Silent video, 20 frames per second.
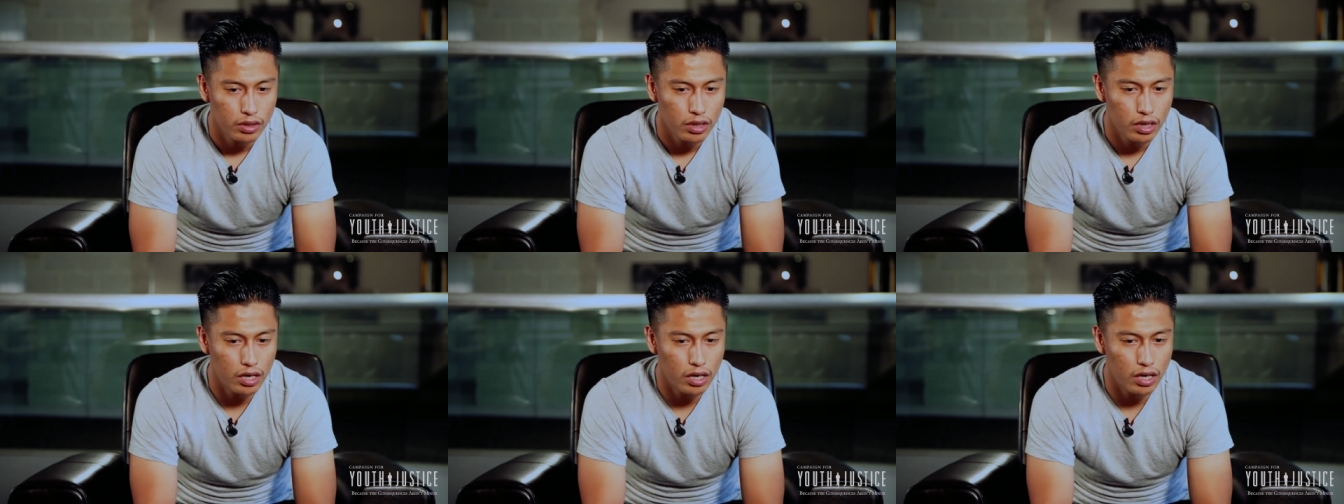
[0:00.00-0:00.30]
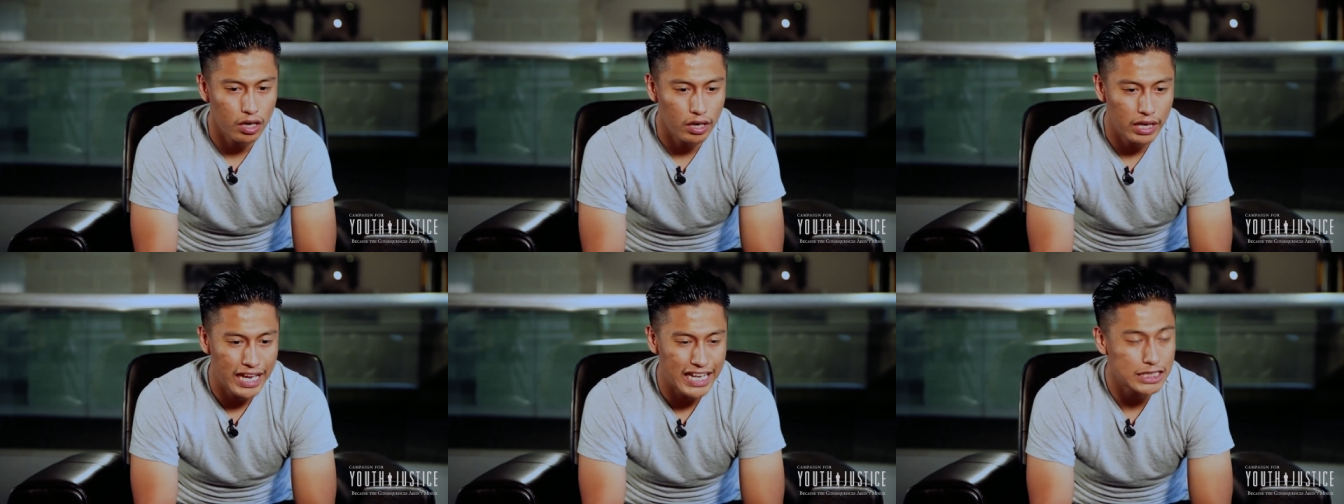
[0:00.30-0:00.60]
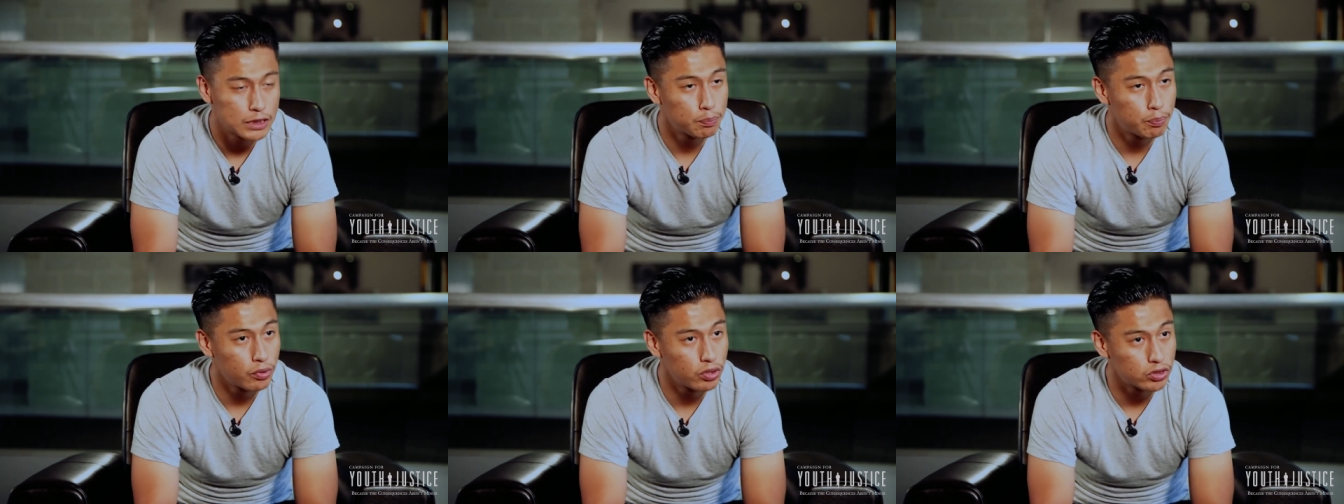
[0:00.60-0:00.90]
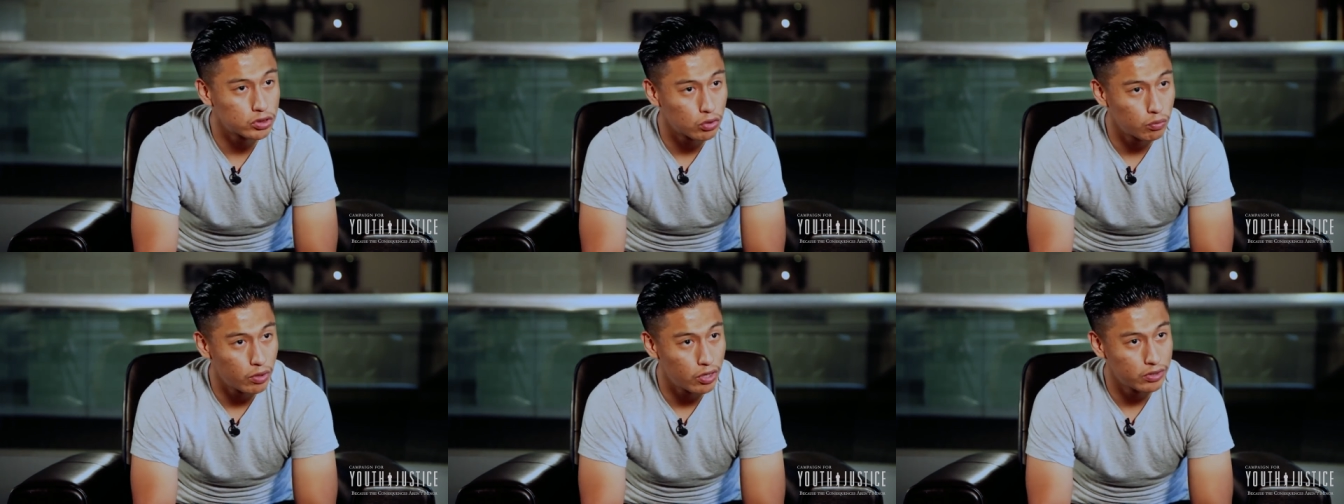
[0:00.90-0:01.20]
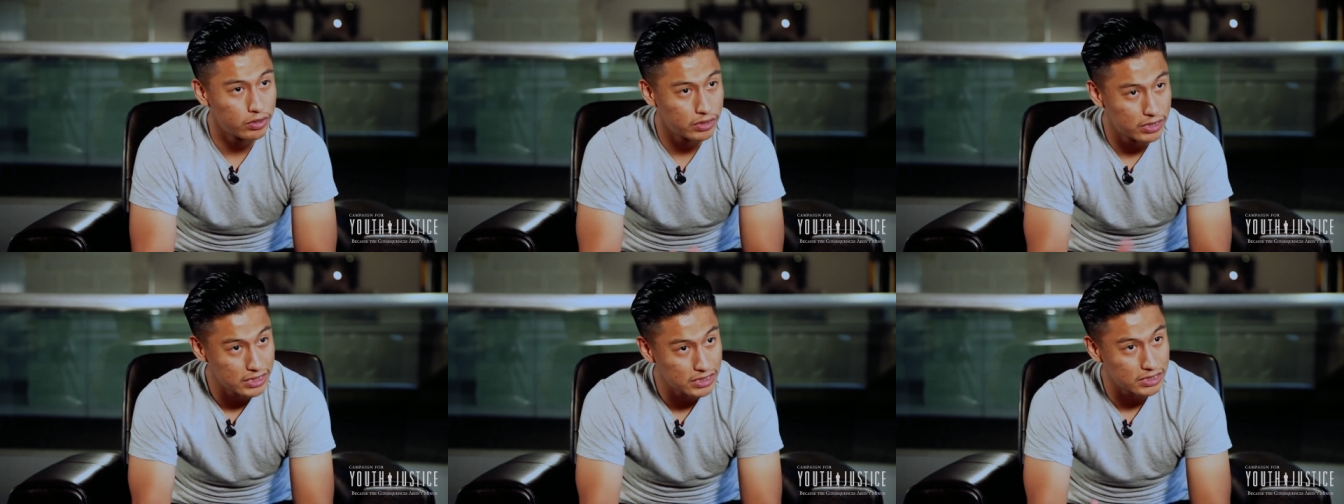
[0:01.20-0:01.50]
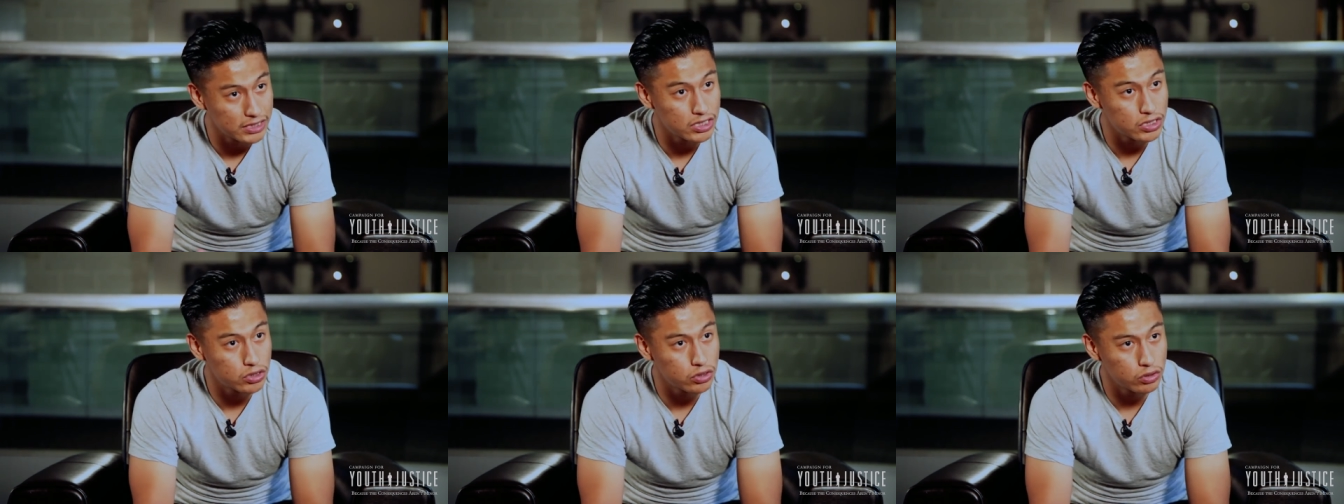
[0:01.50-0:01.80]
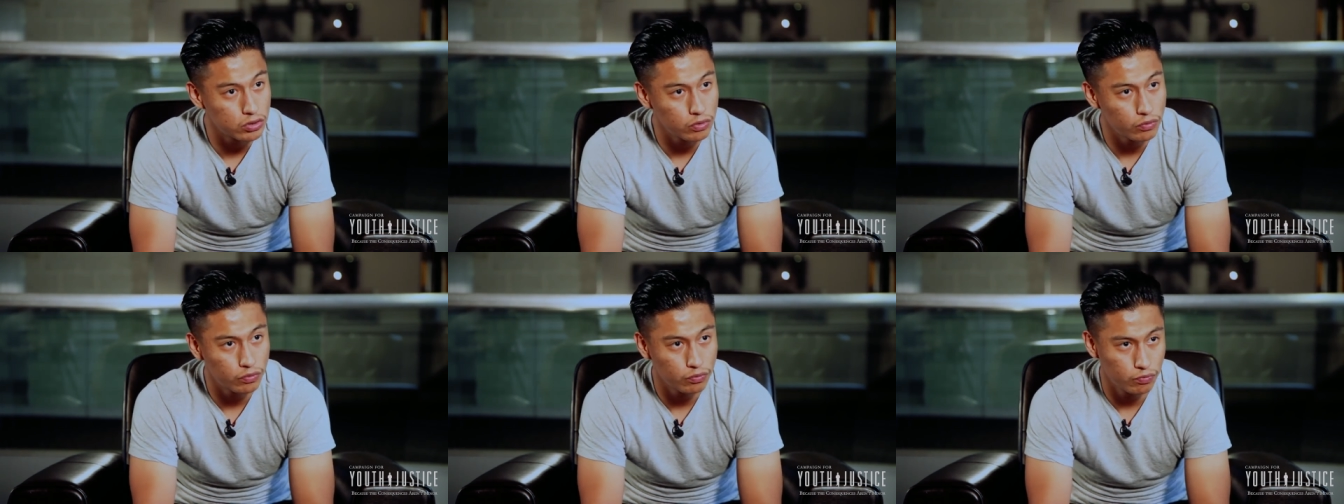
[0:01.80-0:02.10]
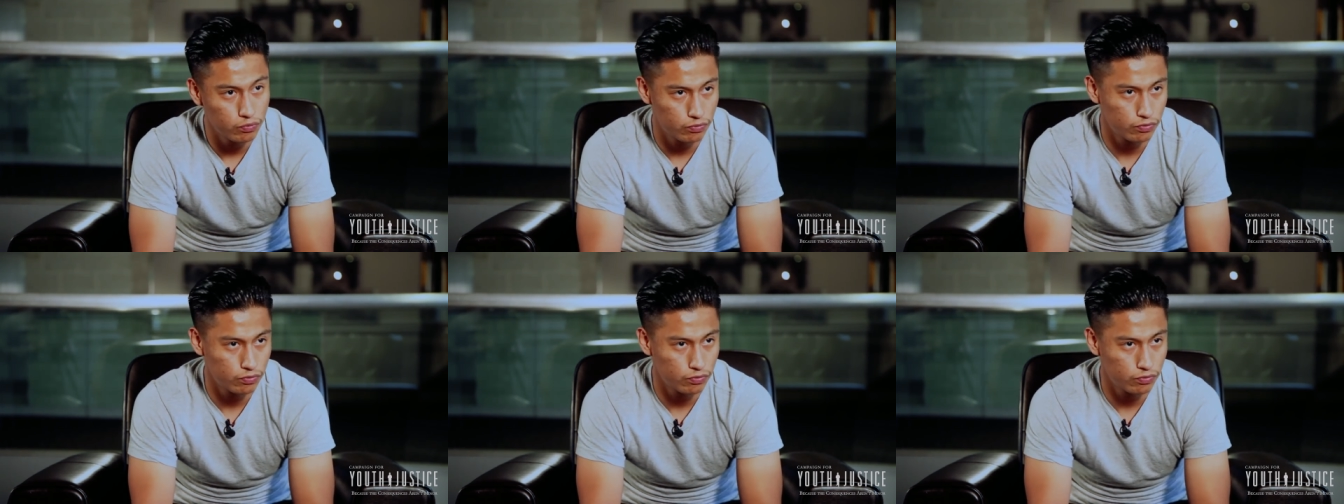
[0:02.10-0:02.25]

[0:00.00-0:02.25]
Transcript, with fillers: uh, experts around this issue,